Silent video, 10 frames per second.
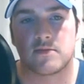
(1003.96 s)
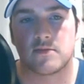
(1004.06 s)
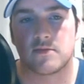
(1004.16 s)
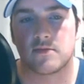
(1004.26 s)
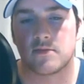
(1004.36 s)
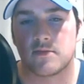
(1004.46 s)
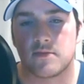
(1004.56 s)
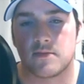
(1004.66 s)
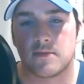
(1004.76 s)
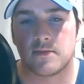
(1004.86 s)

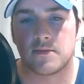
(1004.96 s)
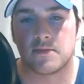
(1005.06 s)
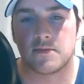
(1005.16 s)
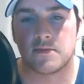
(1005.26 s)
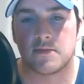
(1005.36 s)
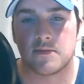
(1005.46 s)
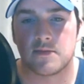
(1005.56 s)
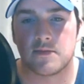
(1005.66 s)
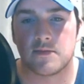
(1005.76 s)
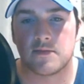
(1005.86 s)

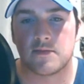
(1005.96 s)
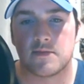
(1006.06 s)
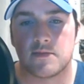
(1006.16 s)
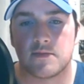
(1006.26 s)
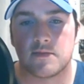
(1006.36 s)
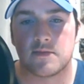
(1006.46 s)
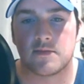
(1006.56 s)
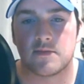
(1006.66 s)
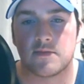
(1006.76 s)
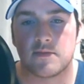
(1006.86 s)

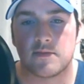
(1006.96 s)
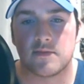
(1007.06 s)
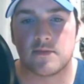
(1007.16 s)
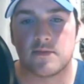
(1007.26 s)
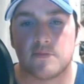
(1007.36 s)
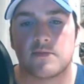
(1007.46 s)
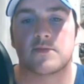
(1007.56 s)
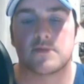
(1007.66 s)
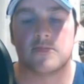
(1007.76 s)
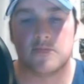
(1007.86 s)

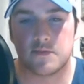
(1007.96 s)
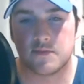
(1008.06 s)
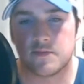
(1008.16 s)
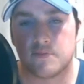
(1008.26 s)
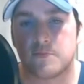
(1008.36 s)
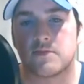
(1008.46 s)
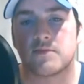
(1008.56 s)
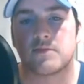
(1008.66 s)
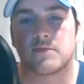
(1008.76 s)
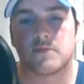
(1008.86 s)

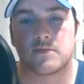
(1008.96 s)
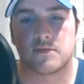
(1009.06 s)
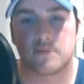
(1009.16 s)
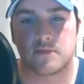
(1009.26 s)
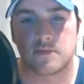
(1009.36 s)
(not speaking)